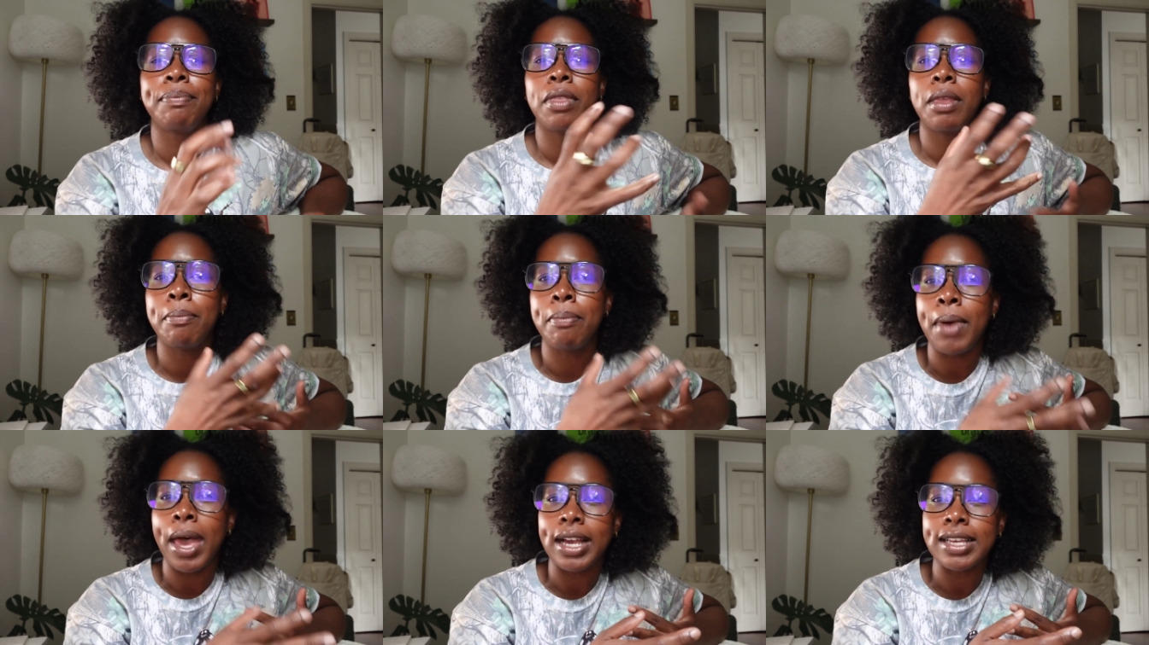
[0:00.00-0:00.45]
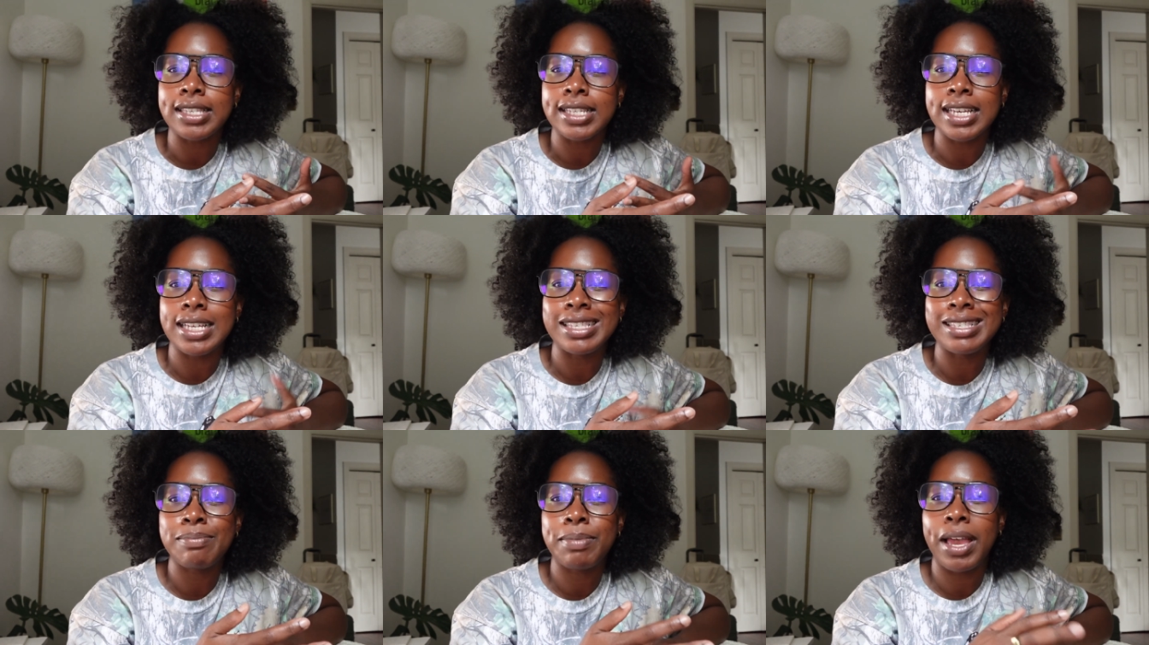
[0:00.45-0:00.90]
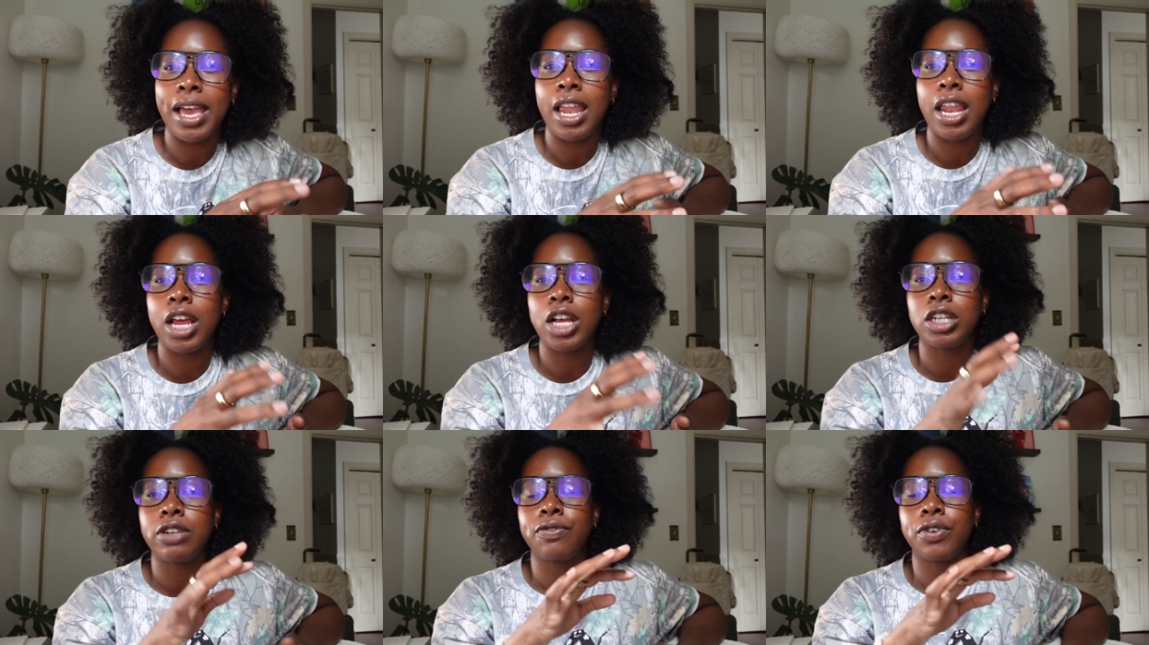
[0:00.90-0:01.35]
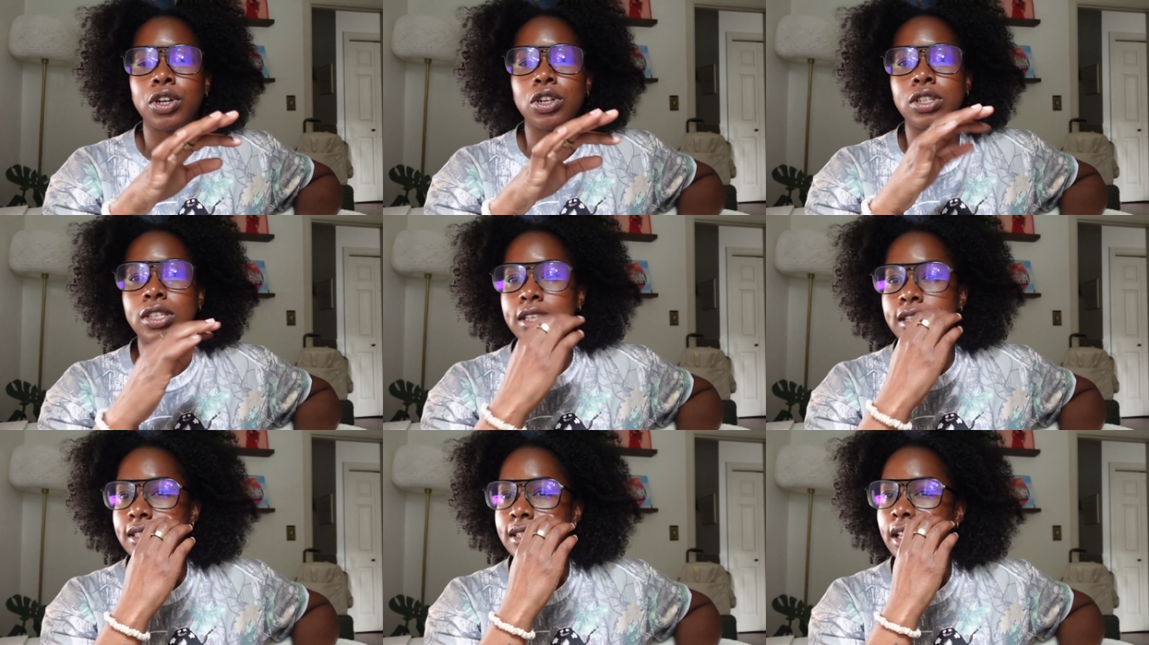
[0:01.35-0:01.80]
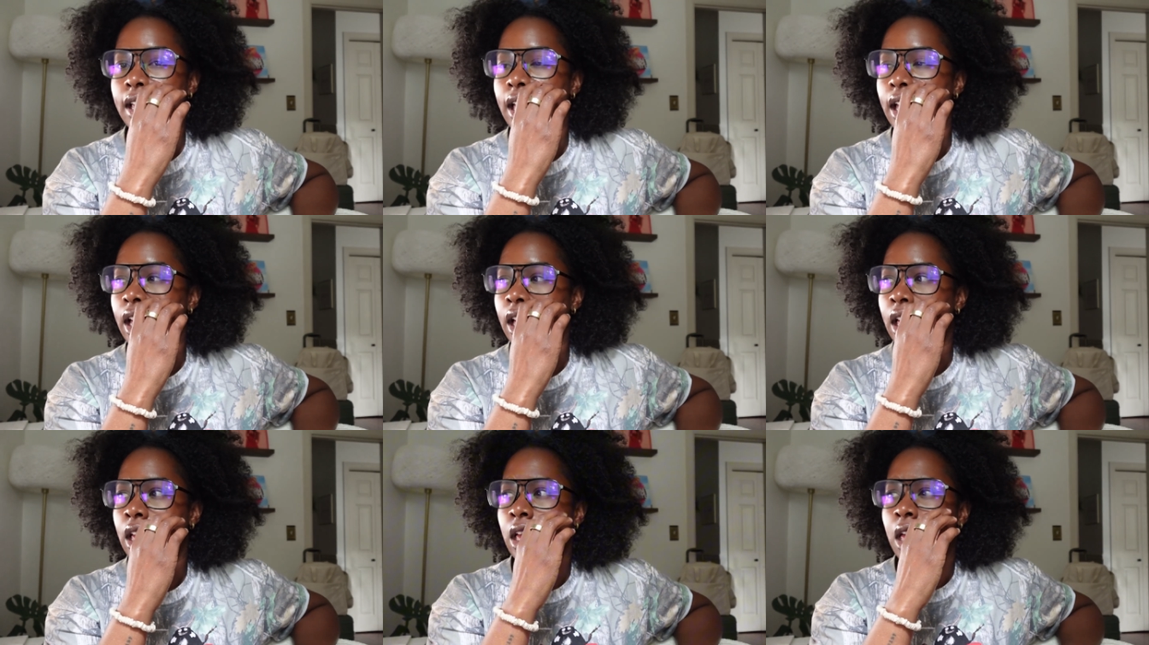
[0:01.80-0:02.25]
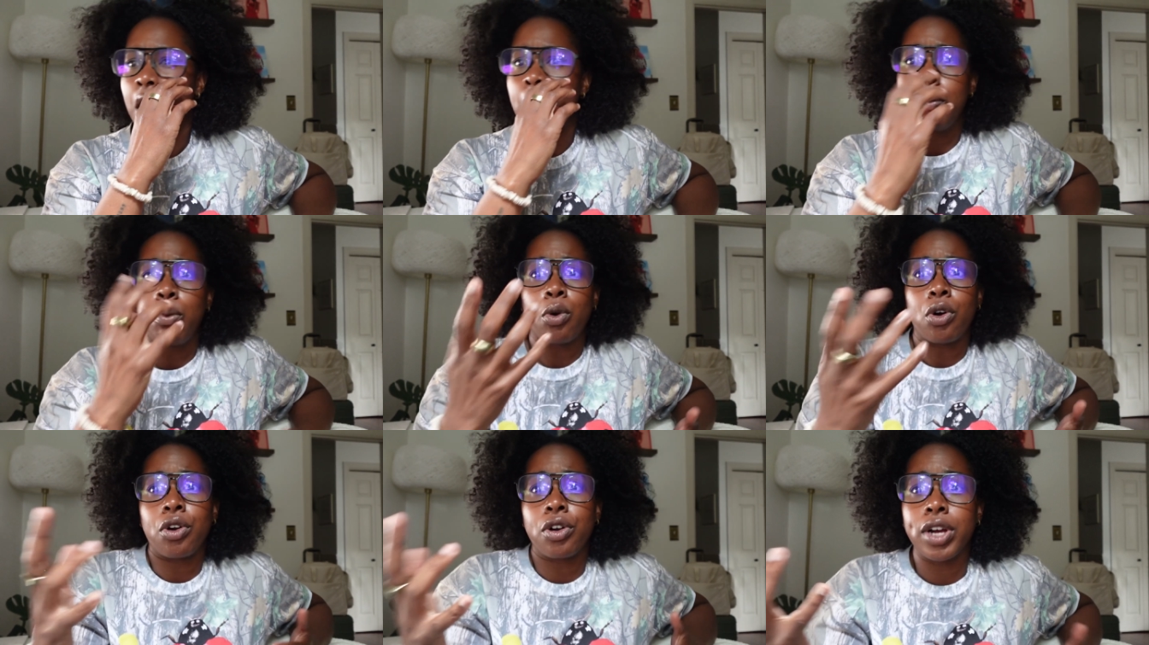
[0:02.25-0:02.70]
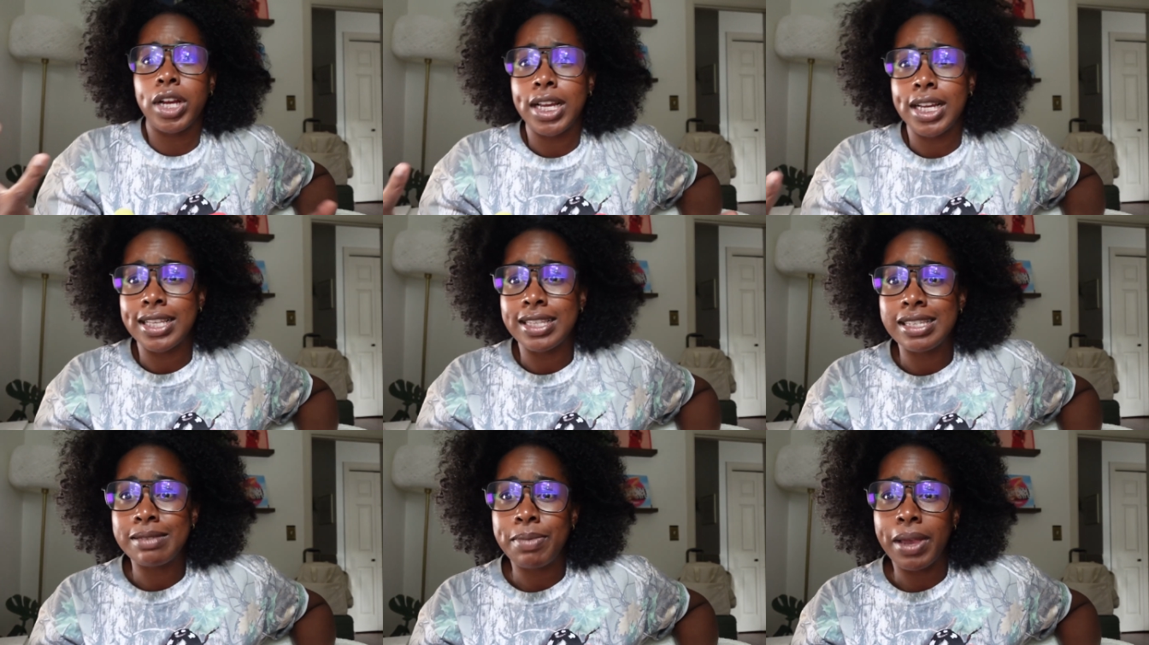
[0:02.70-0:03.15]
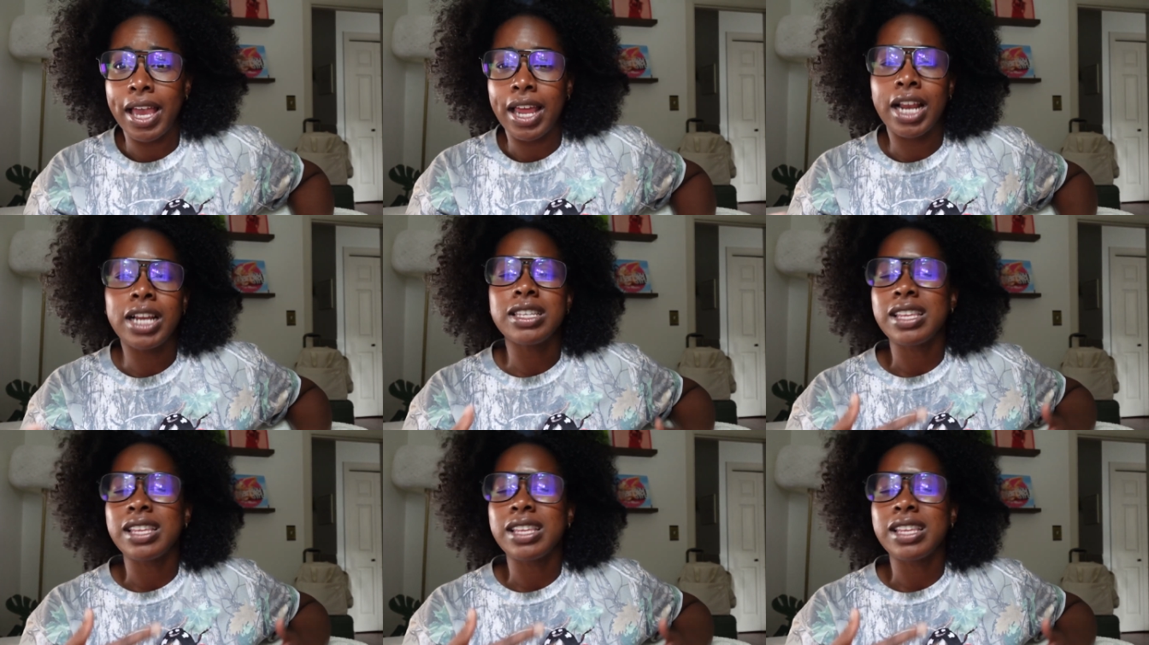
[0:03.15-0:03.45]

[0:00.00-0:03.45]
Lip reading: Mexican Spanish versus like Puerto Rican Spanish.